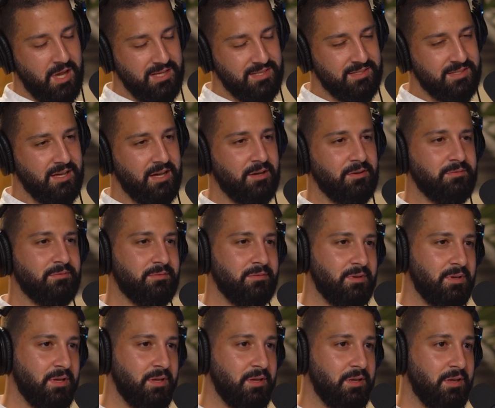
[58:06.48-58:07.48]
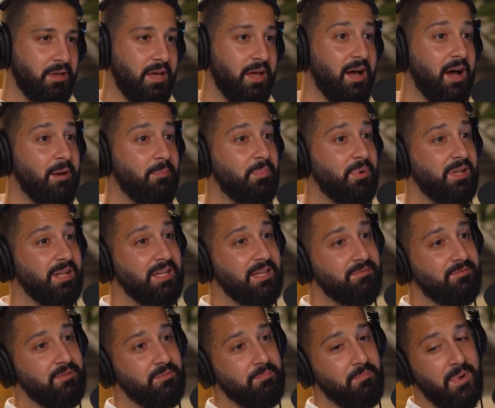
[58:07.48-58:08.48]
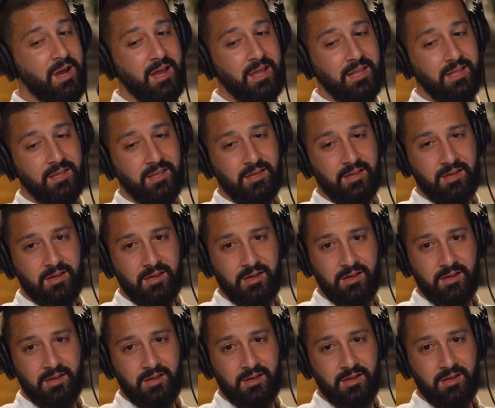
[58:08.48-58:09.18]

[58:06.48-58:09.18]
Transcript: myself. I believe in my